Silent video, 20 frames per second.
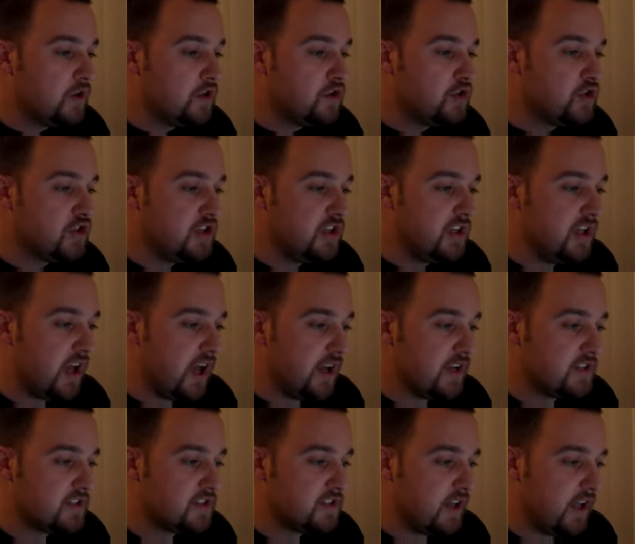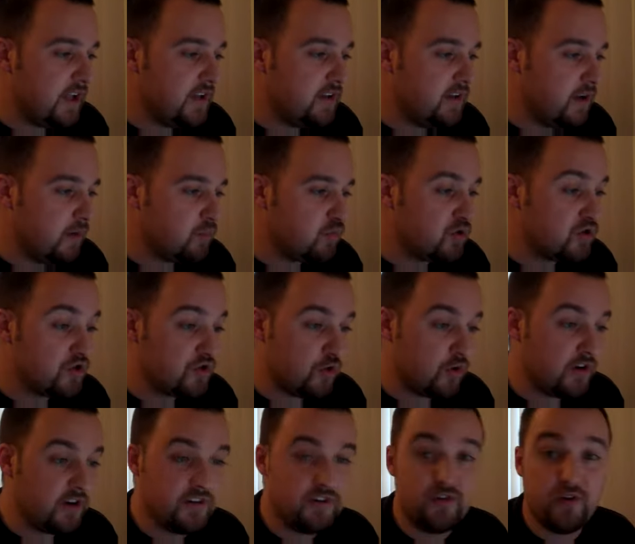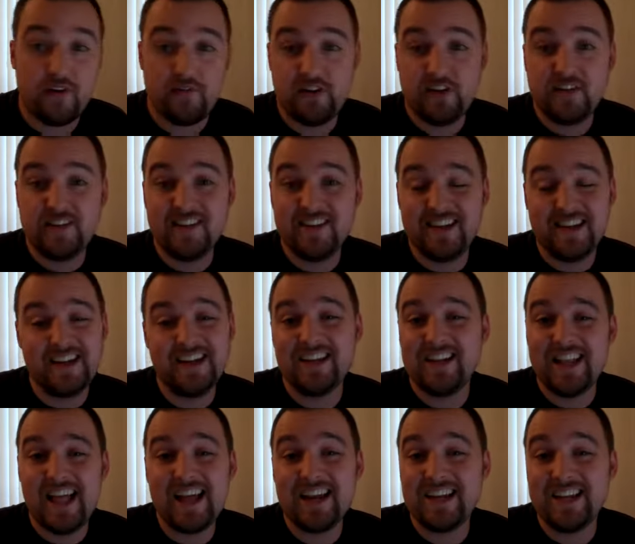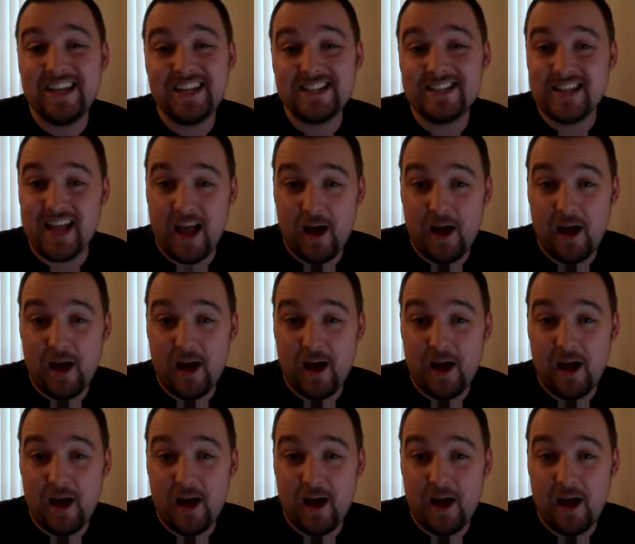She has ended up resorting to having to kick a lot of kids